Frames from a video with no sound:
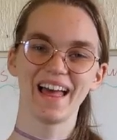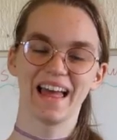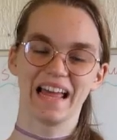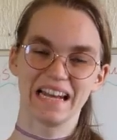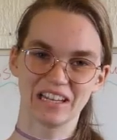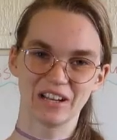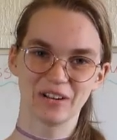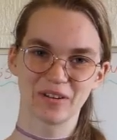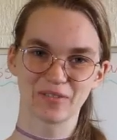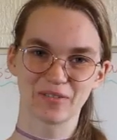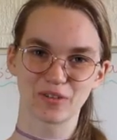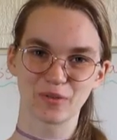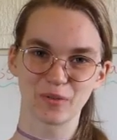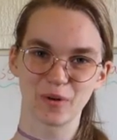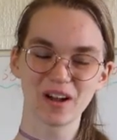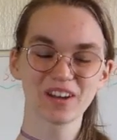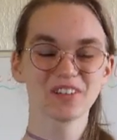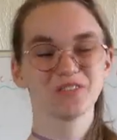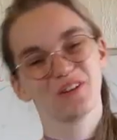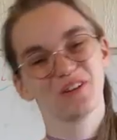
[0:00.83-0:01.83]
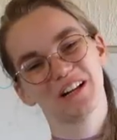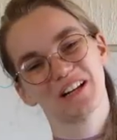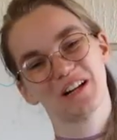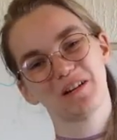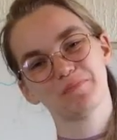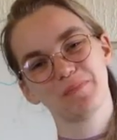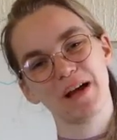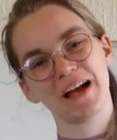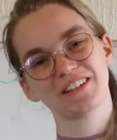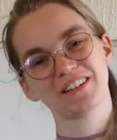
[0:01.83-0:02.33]
Hello everyone,
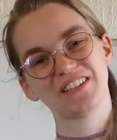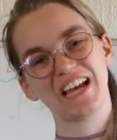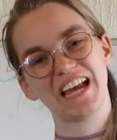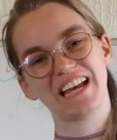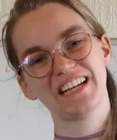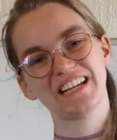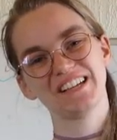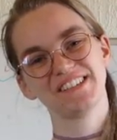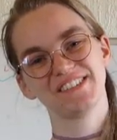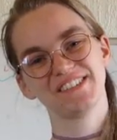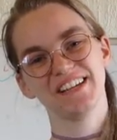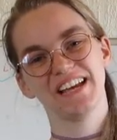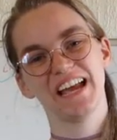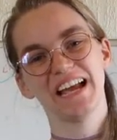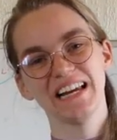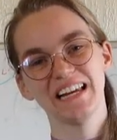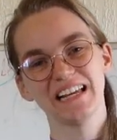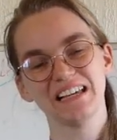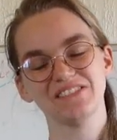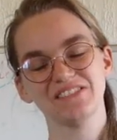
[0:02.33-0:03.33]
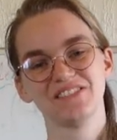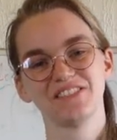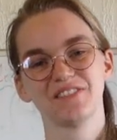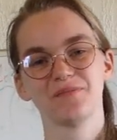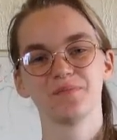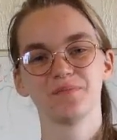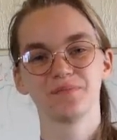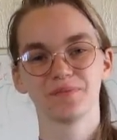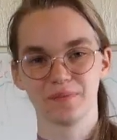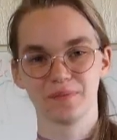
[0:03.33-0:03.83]
welcome back to IKC English.
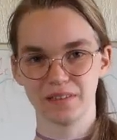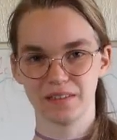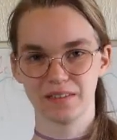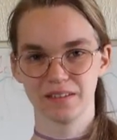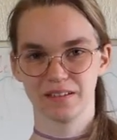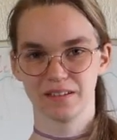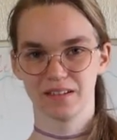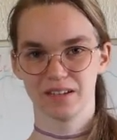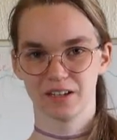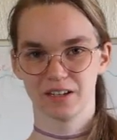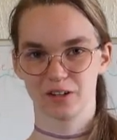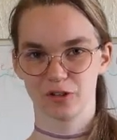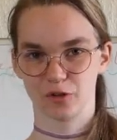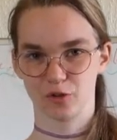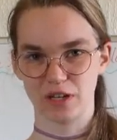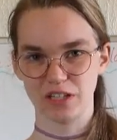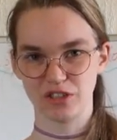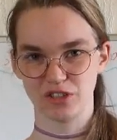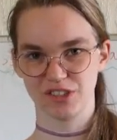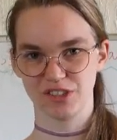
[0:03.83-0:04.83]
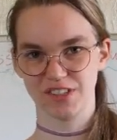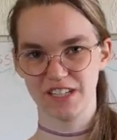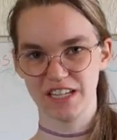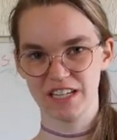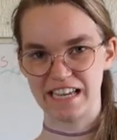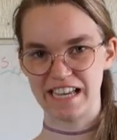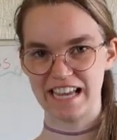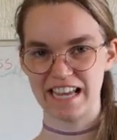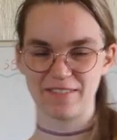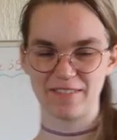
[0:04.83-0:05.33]
Great to see
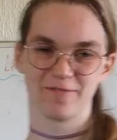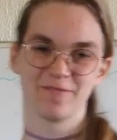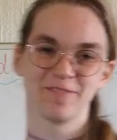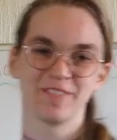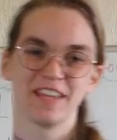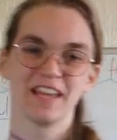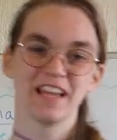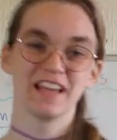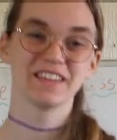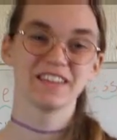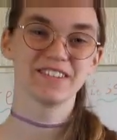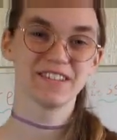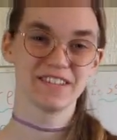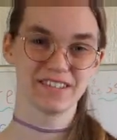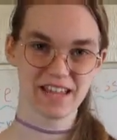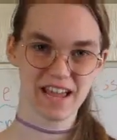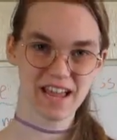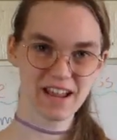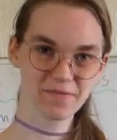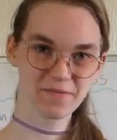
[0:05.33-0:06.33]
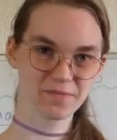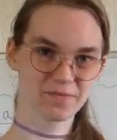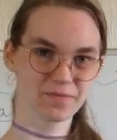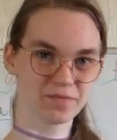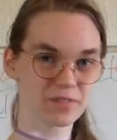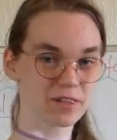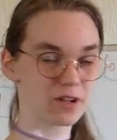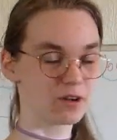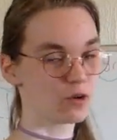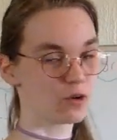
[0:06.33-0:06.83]
you here. Today,
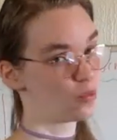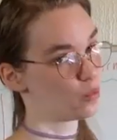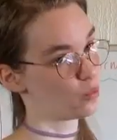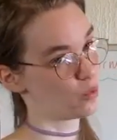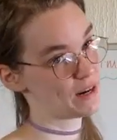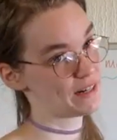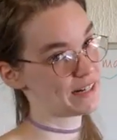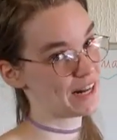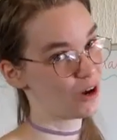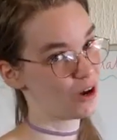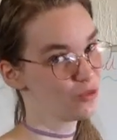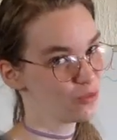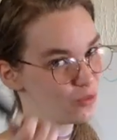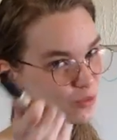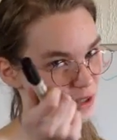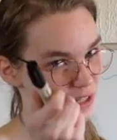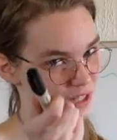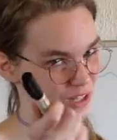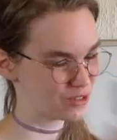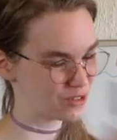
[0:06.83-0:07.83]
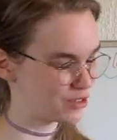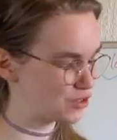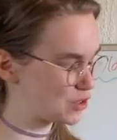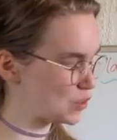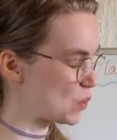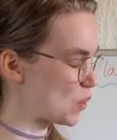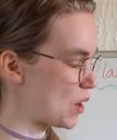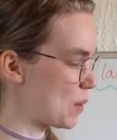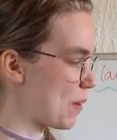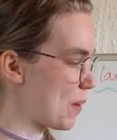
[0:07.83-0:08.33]
right now, we're going to
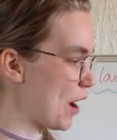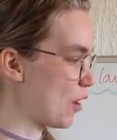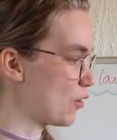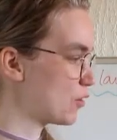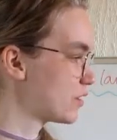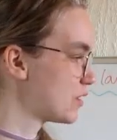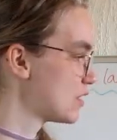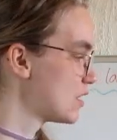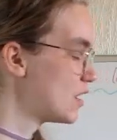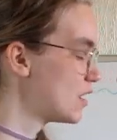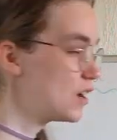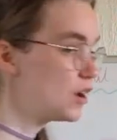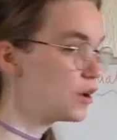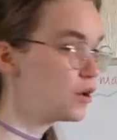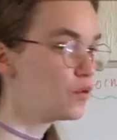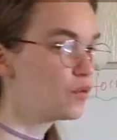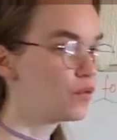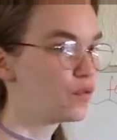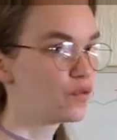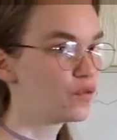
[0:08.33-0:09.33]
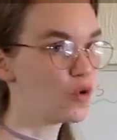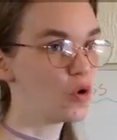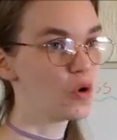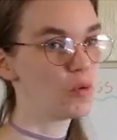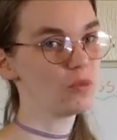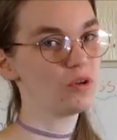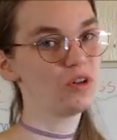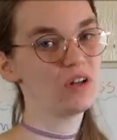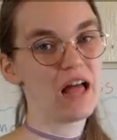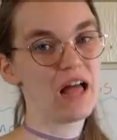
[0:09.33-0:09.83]
talk about
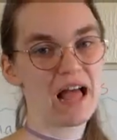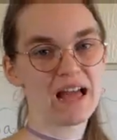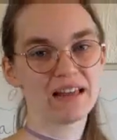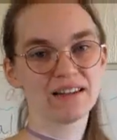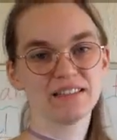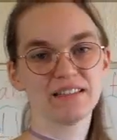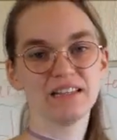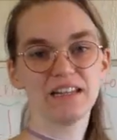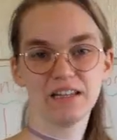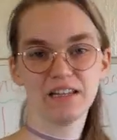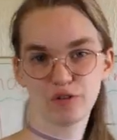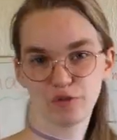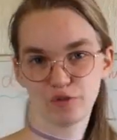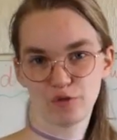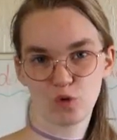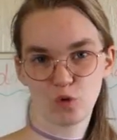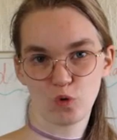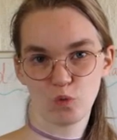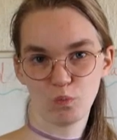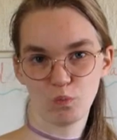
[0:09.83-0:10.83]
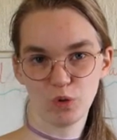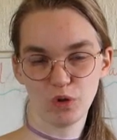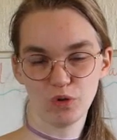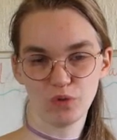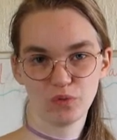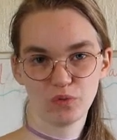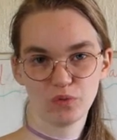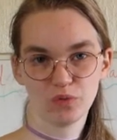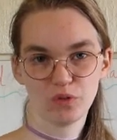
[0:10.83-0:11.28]
formal and informal